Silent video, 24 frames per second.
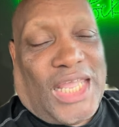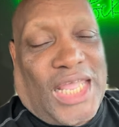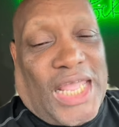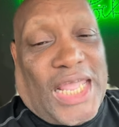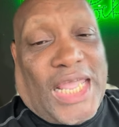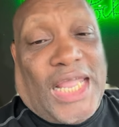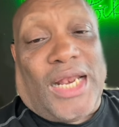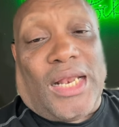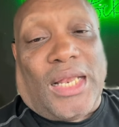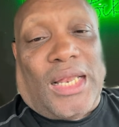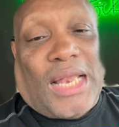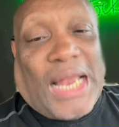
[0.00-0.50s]

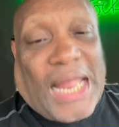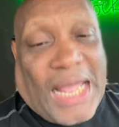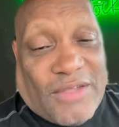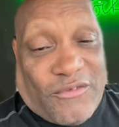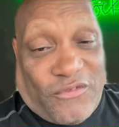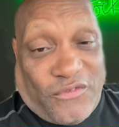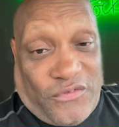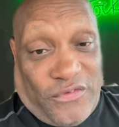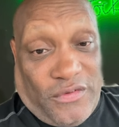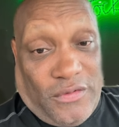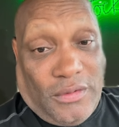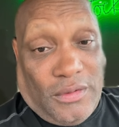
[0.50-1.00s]
In
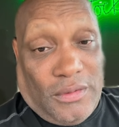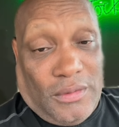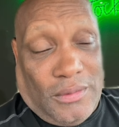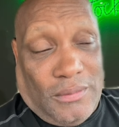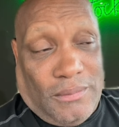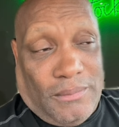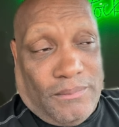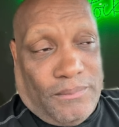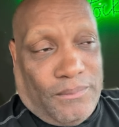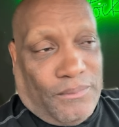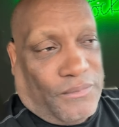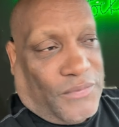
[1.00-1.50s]
life,
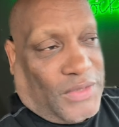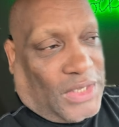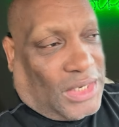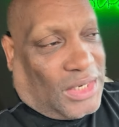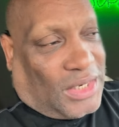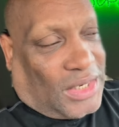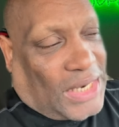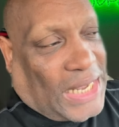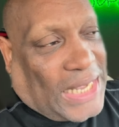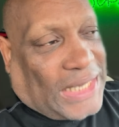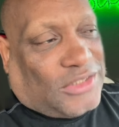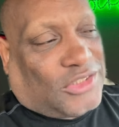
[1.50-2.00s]

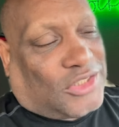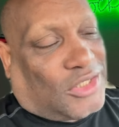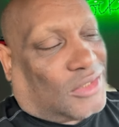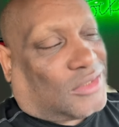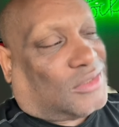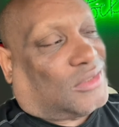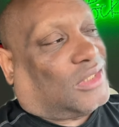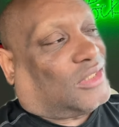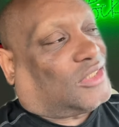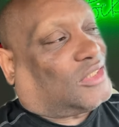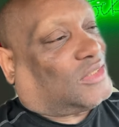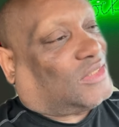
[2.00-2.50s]
and not
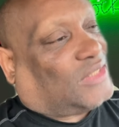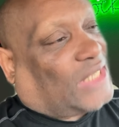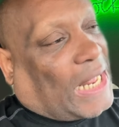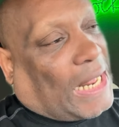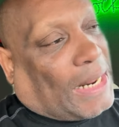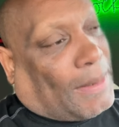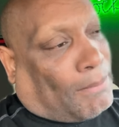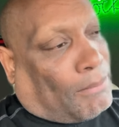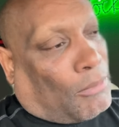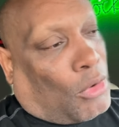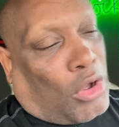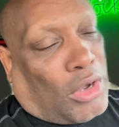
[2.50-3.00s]
just the
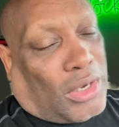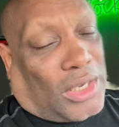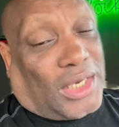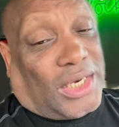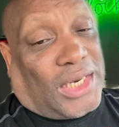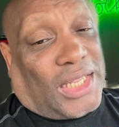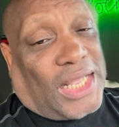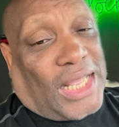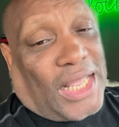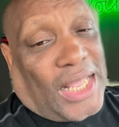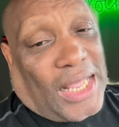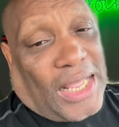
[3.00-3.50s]
stock market,
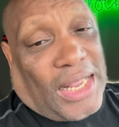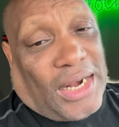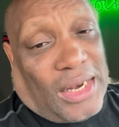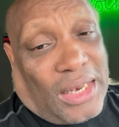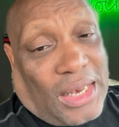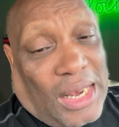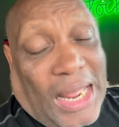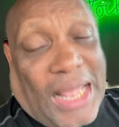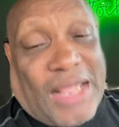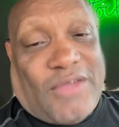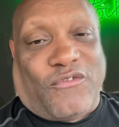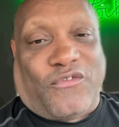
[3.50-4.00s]
in
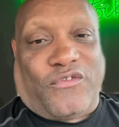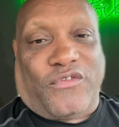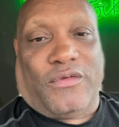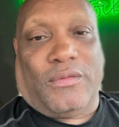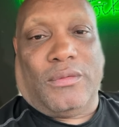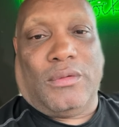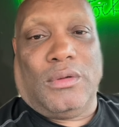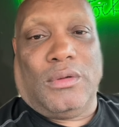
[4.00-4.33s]
life,